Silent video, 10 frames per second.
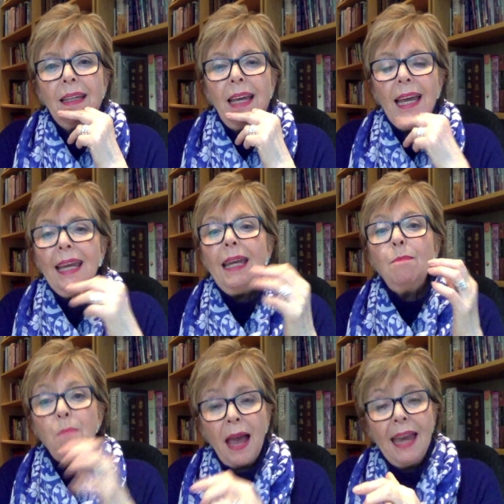He
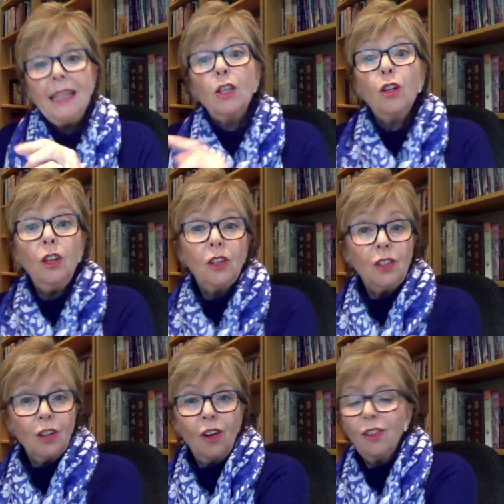made good
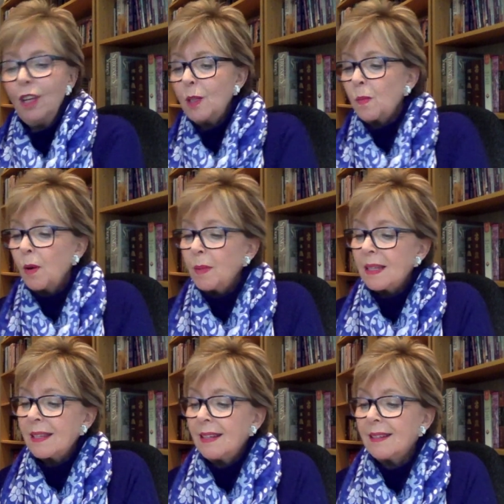on these
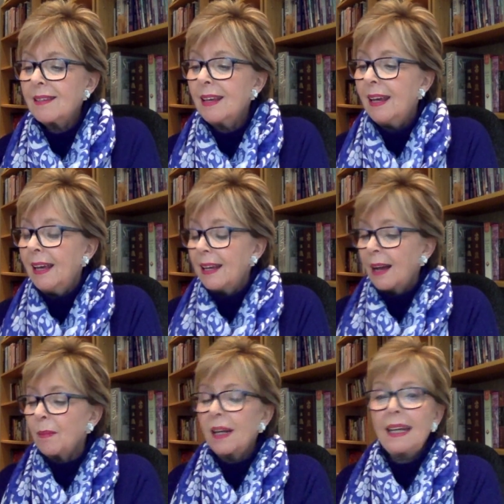promises.
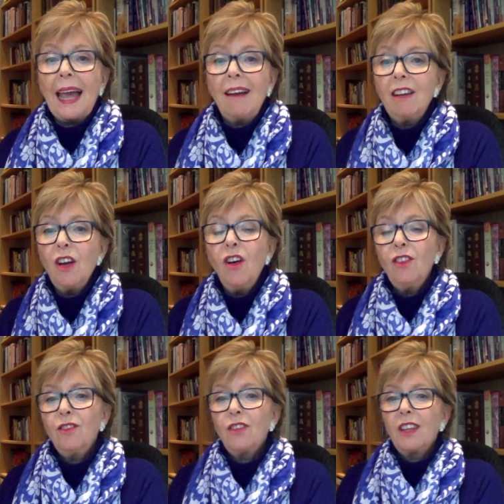I'm going to carry
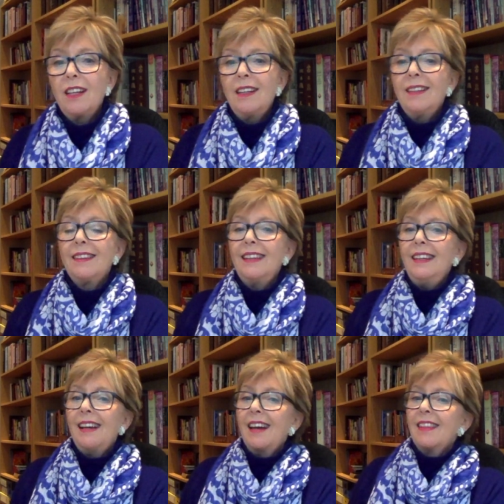on for the,
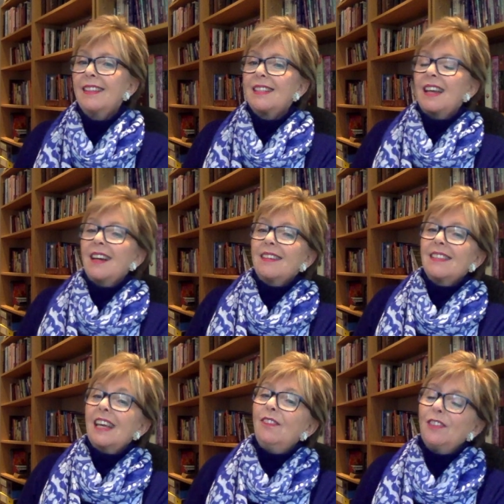the other uh,
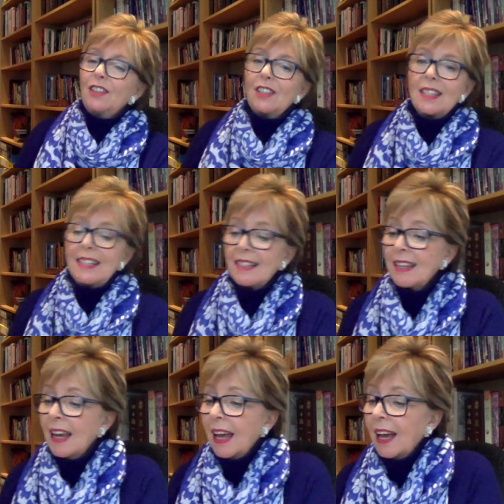10 verses
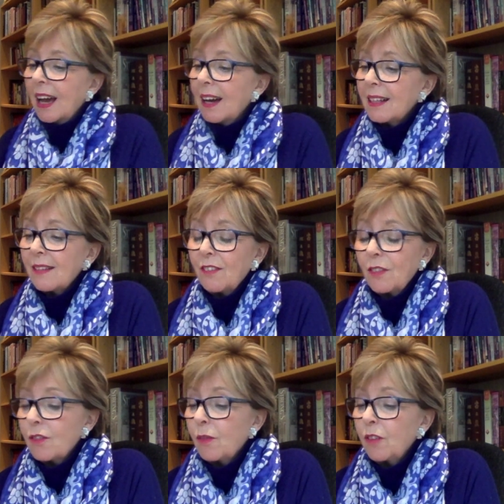uh,
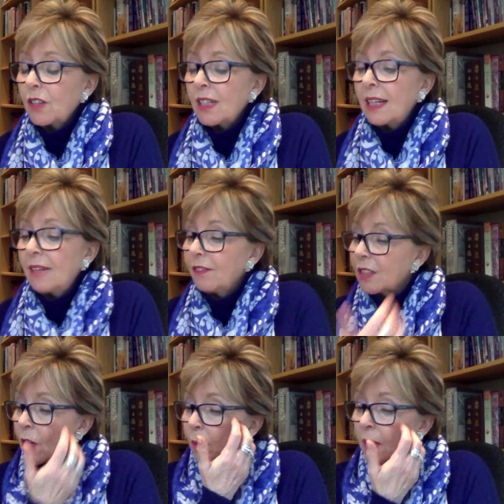from verse 11 of
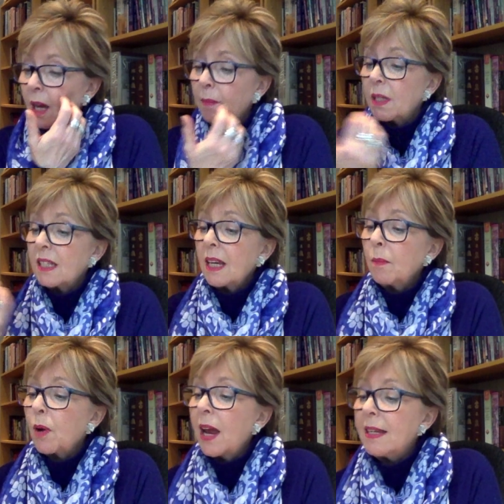Psalm 9 Sing
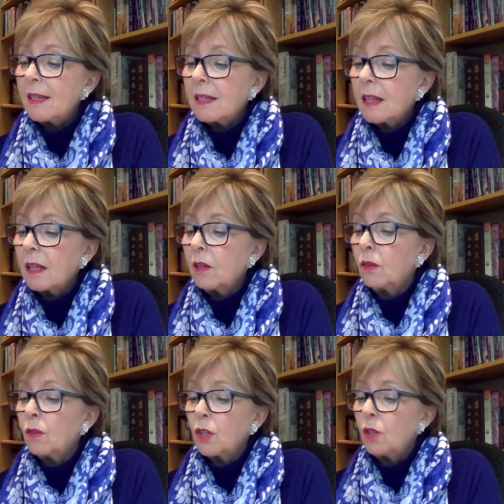praises to the
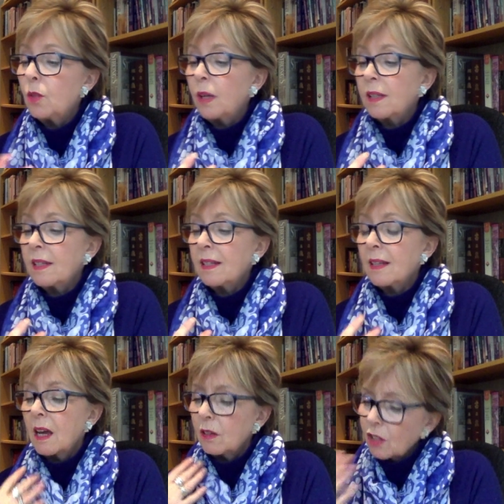Lord who dwells in
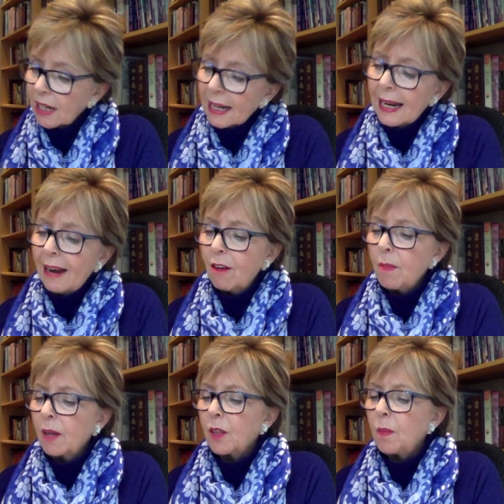Zion, declare
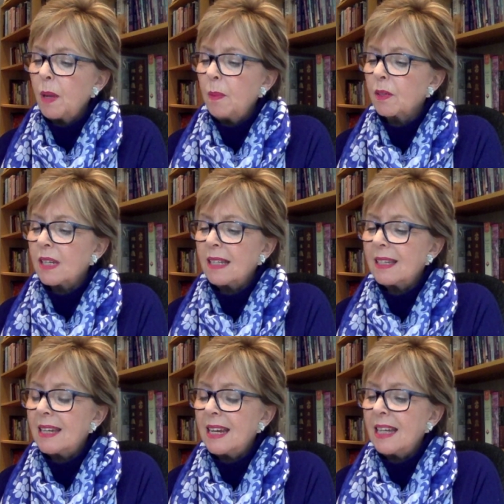among the peoples his
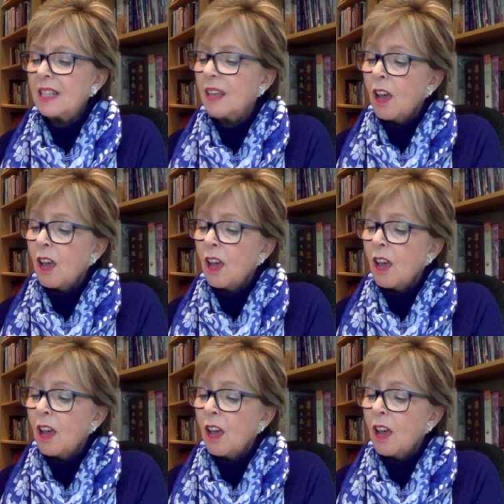deeds.